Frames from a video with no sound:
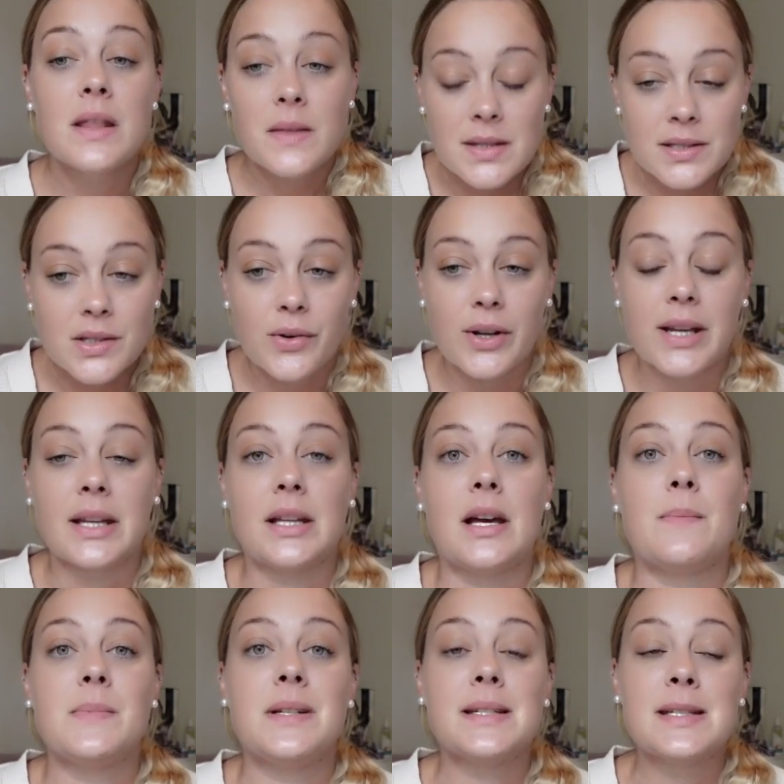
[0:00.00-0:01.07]
this
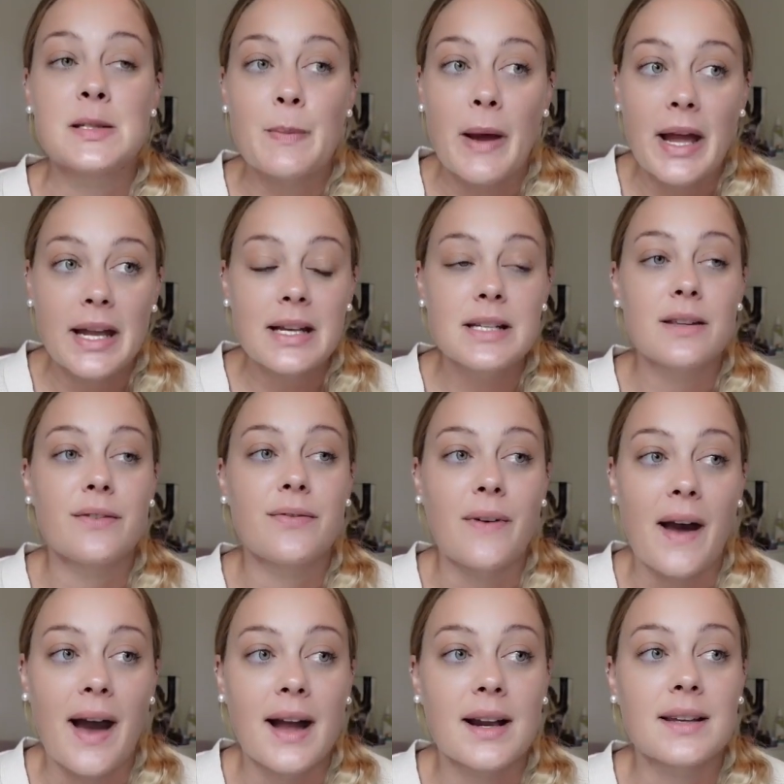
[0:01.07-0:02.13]
curriculum, despite the
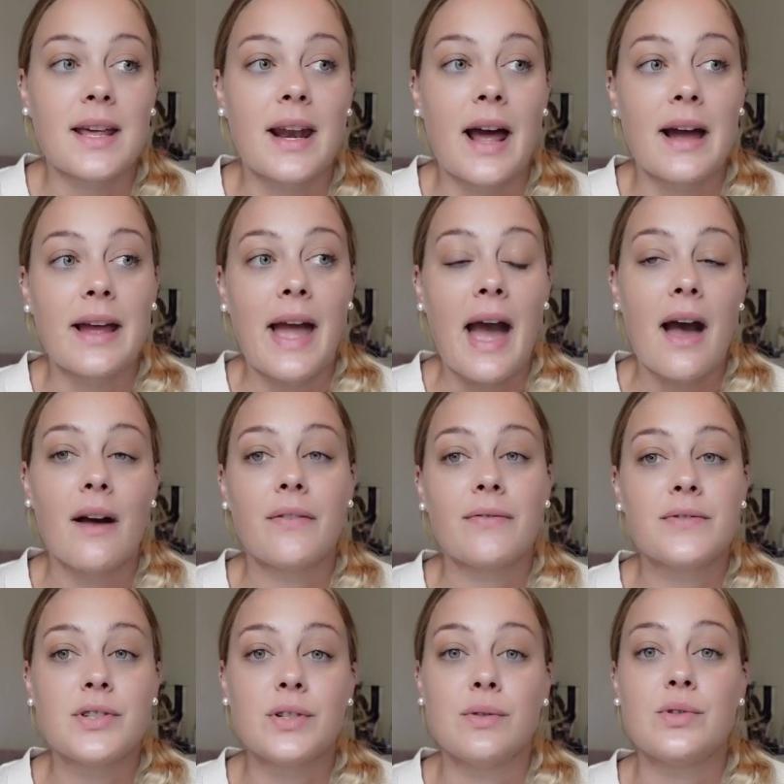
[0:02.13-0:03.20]
fact that I
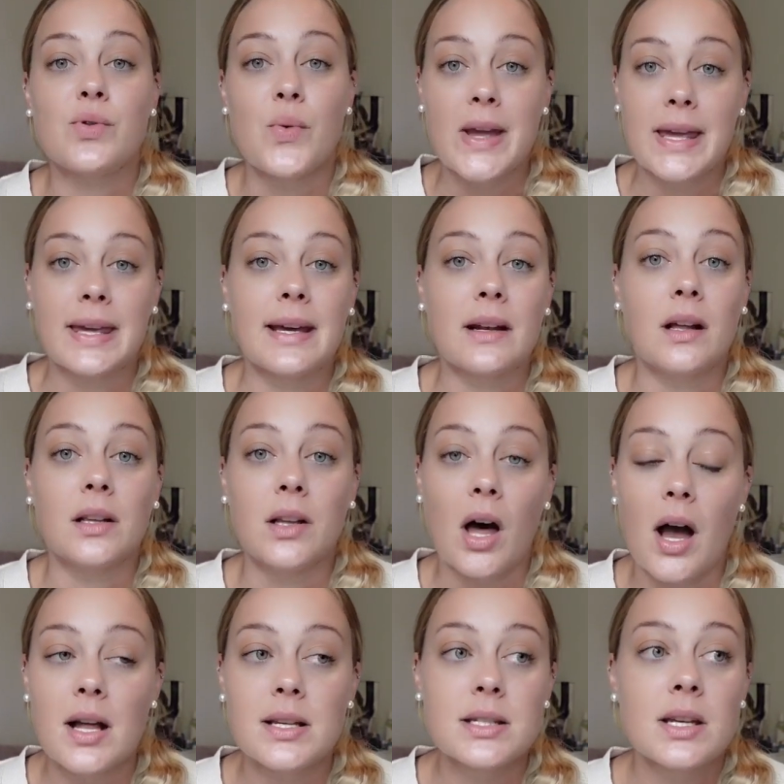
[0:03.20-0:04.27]
have to tweak it a
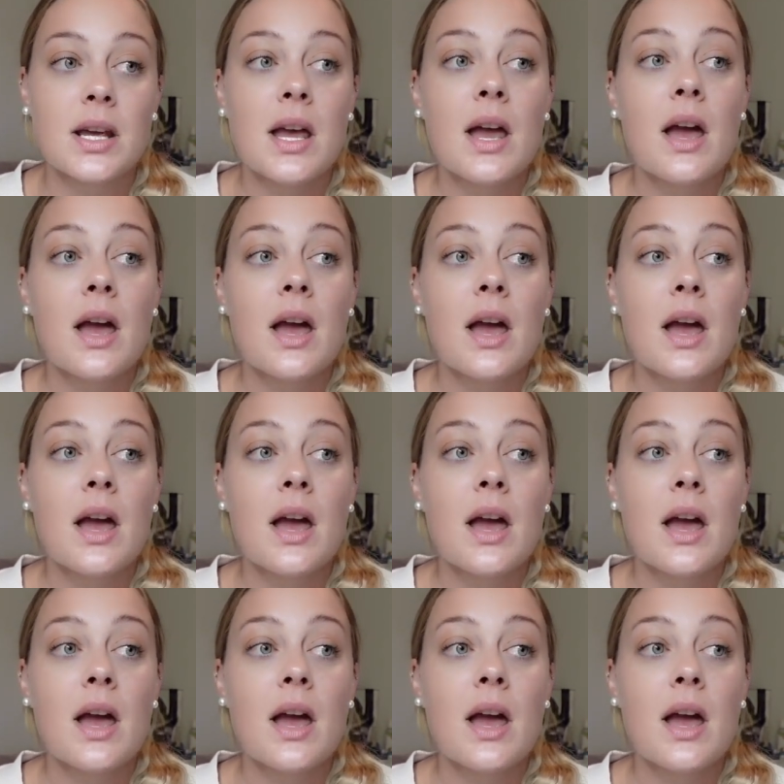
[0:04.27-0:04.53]
lot.